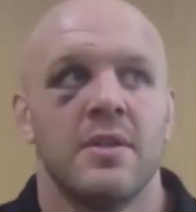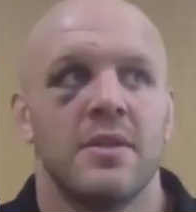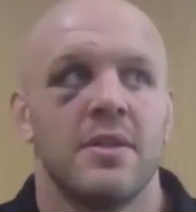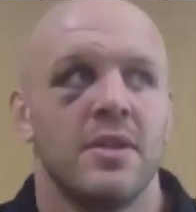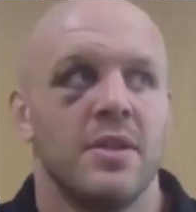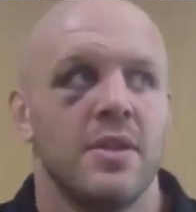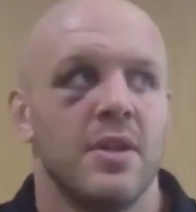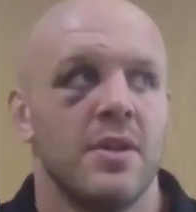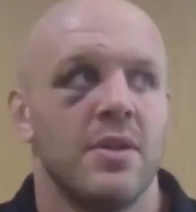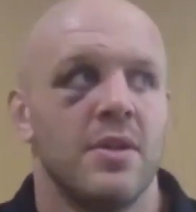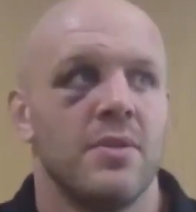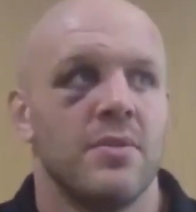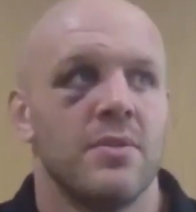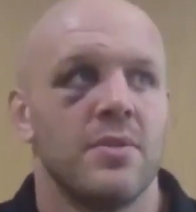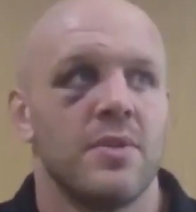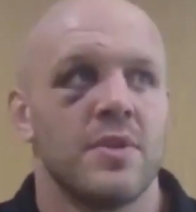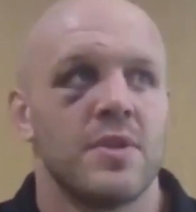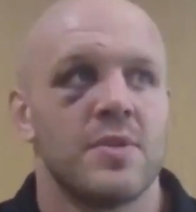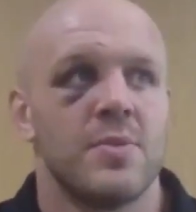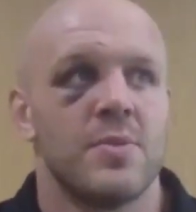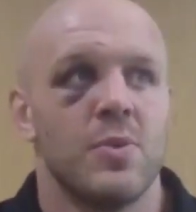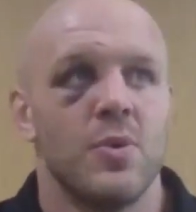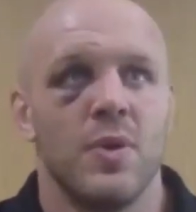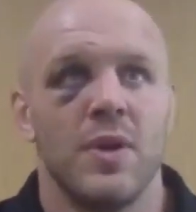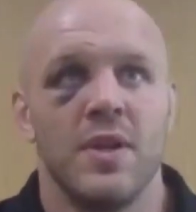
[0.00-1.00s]
the
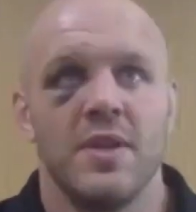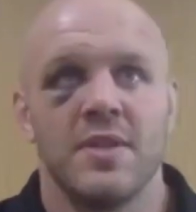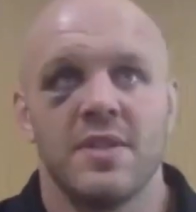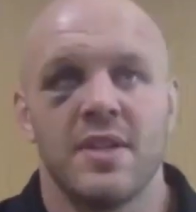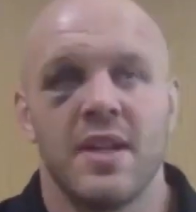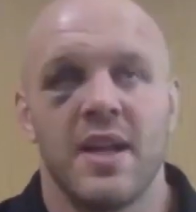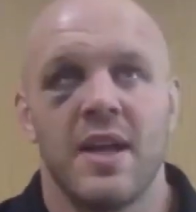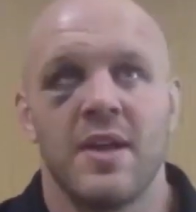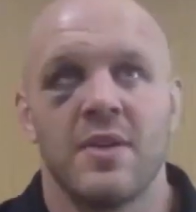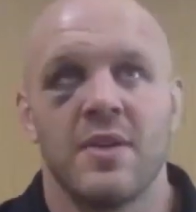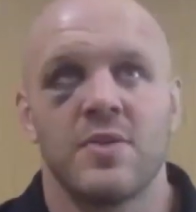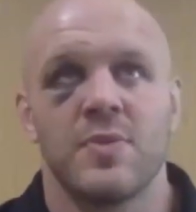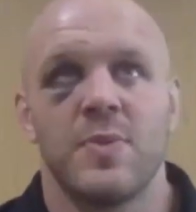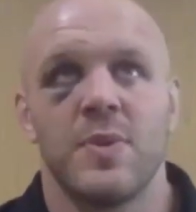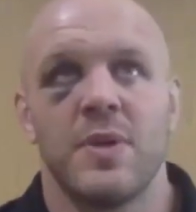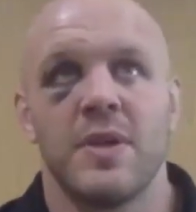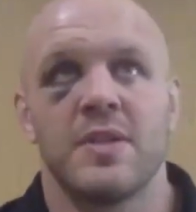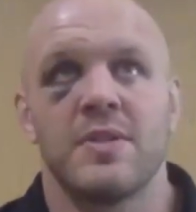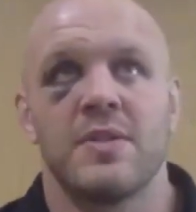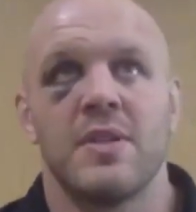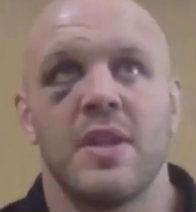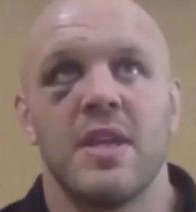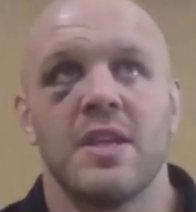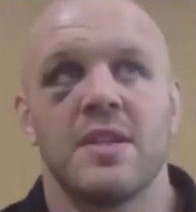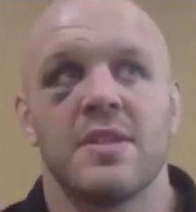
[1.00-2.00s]
small ins and outs, but
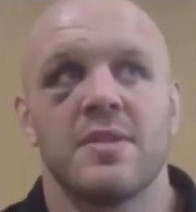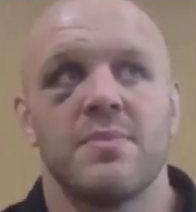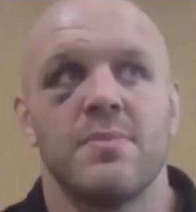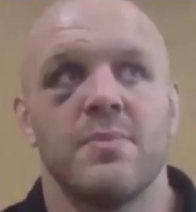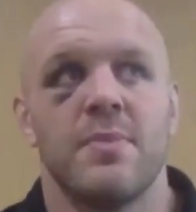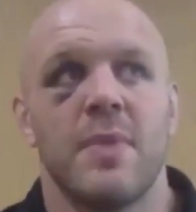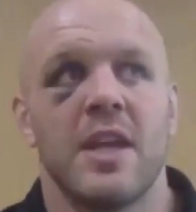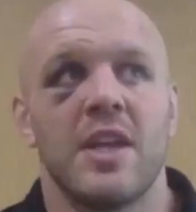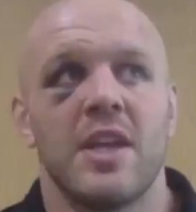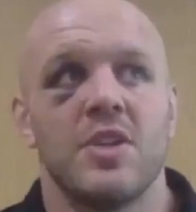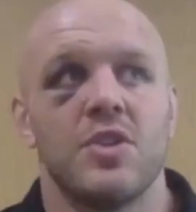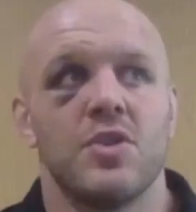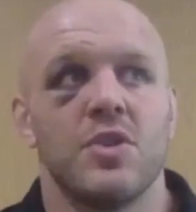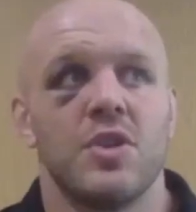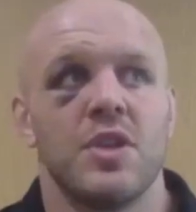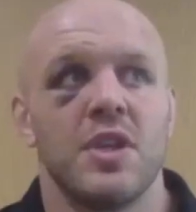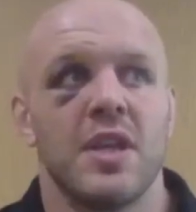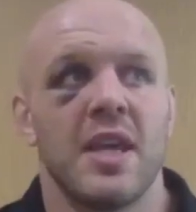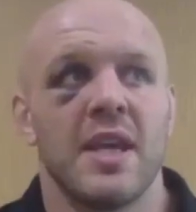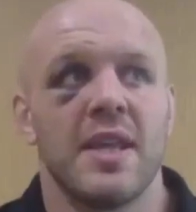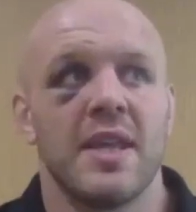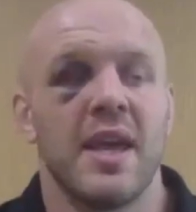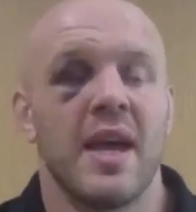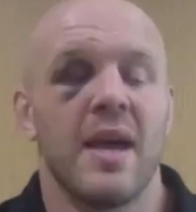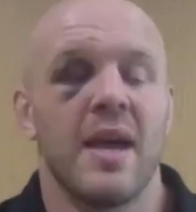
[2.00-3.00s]
it's making sure you
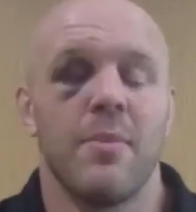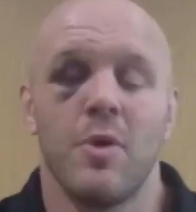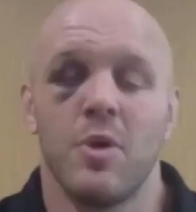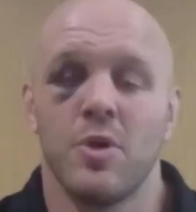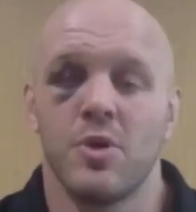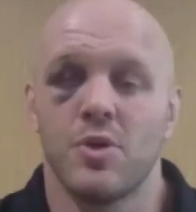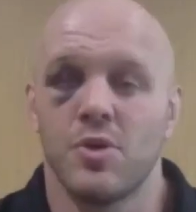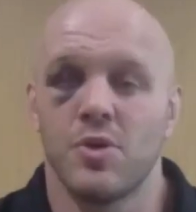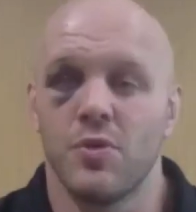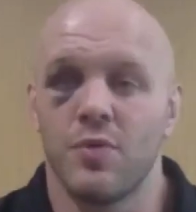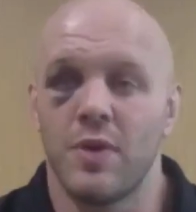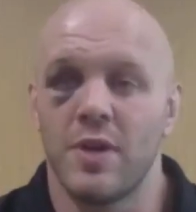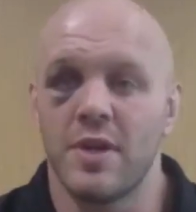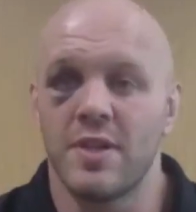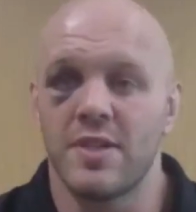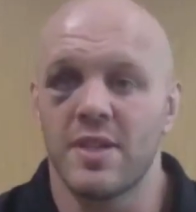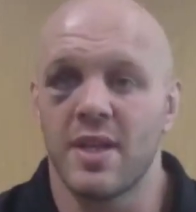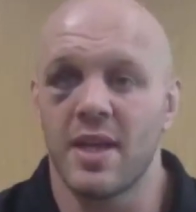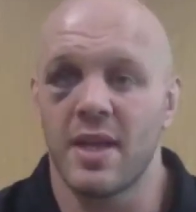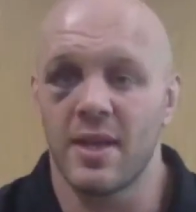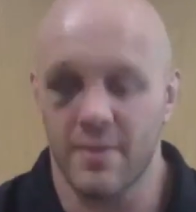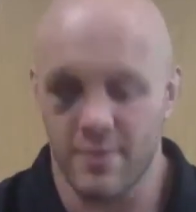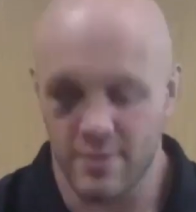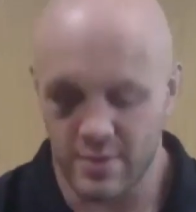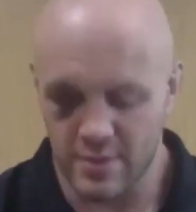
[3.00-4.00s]
get that emotional
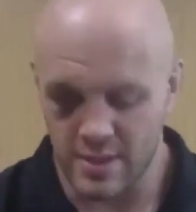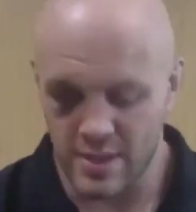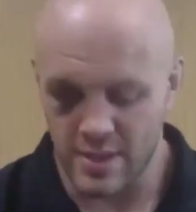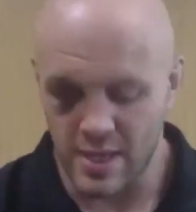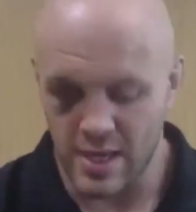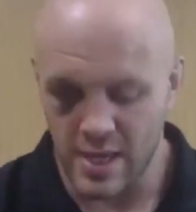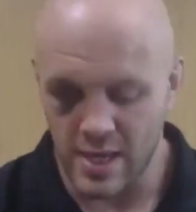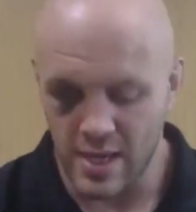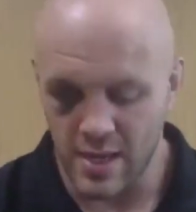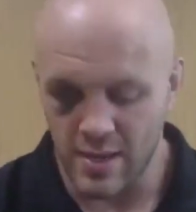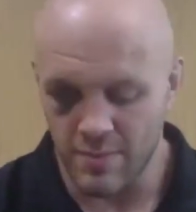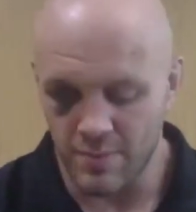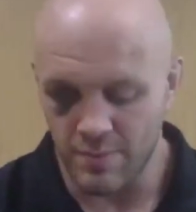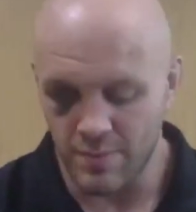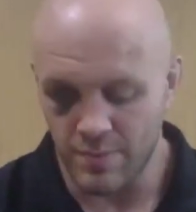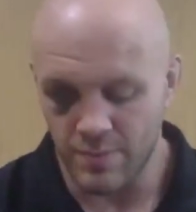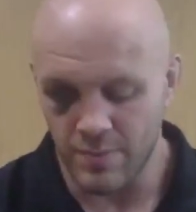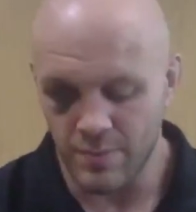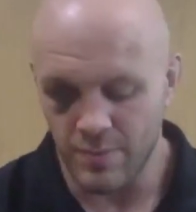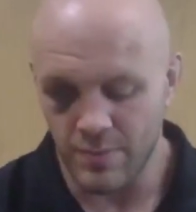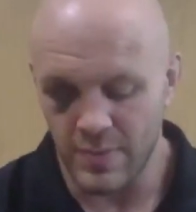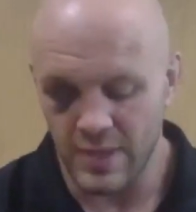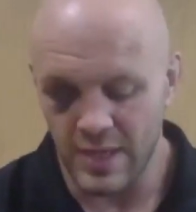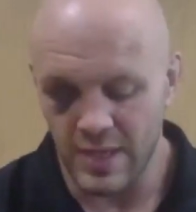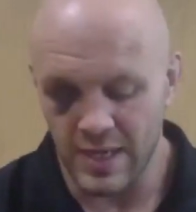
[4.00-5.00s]
reset
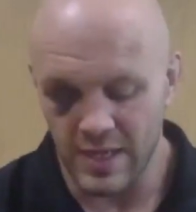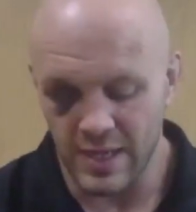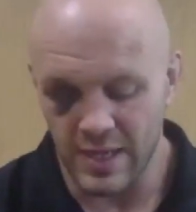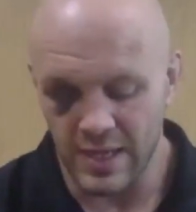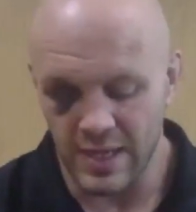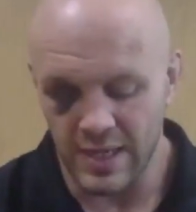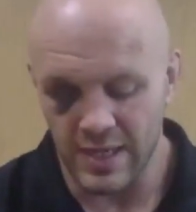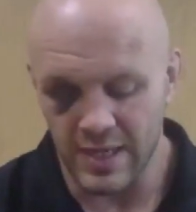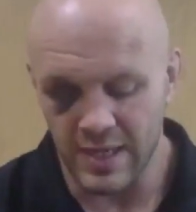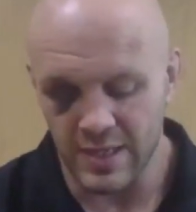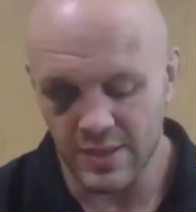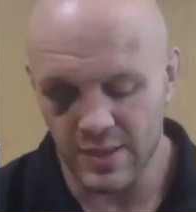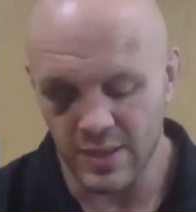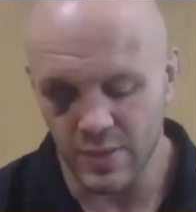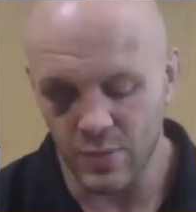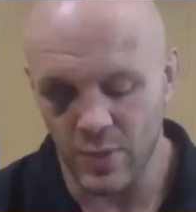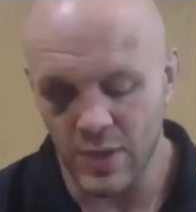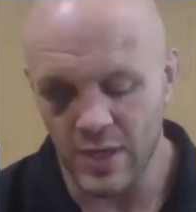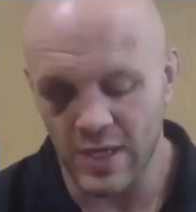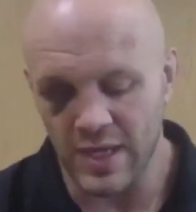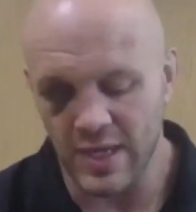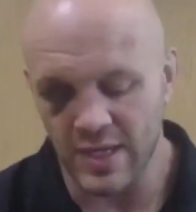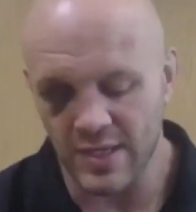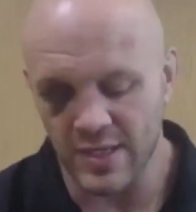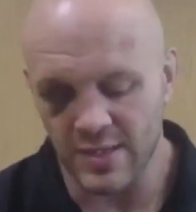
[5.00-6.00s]
leading into the
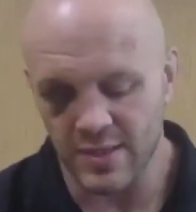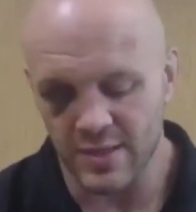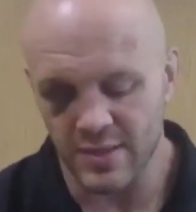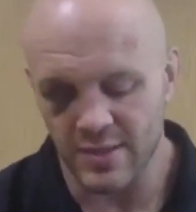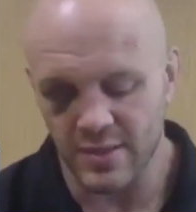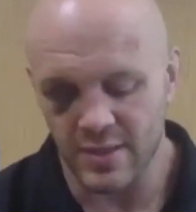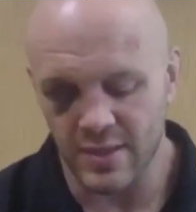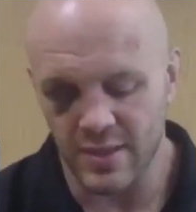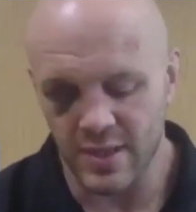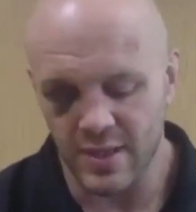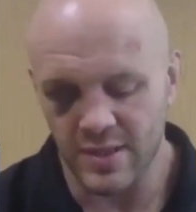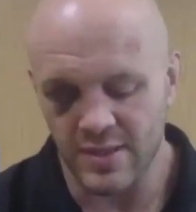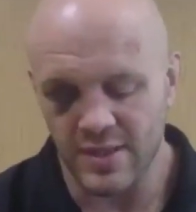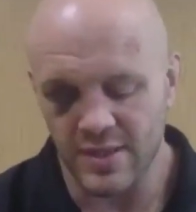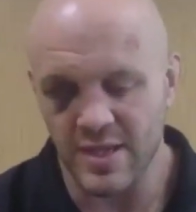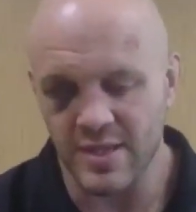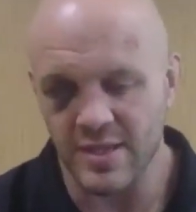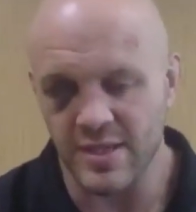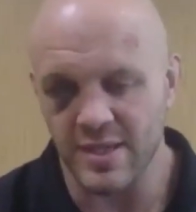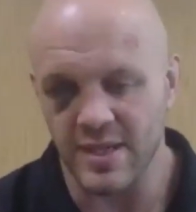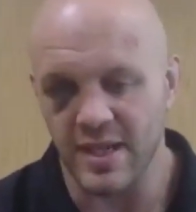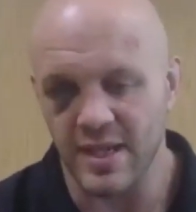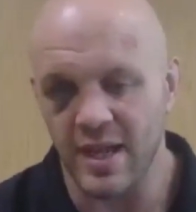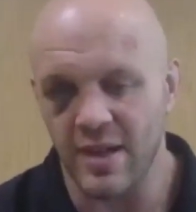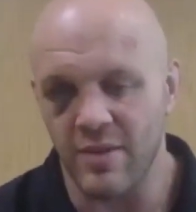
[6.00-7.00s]
week. It's
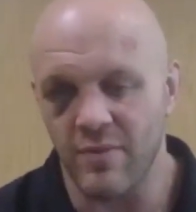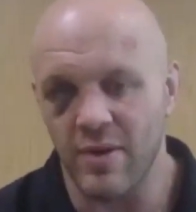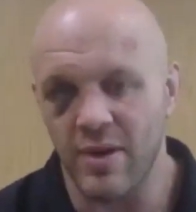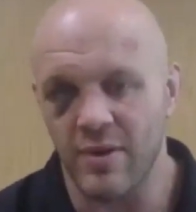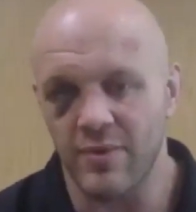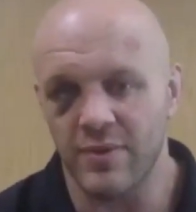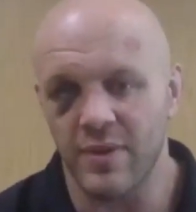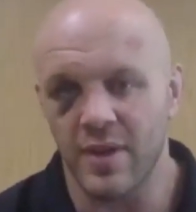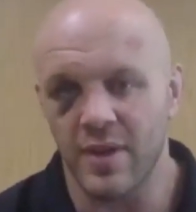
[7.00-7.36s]
easy to get revved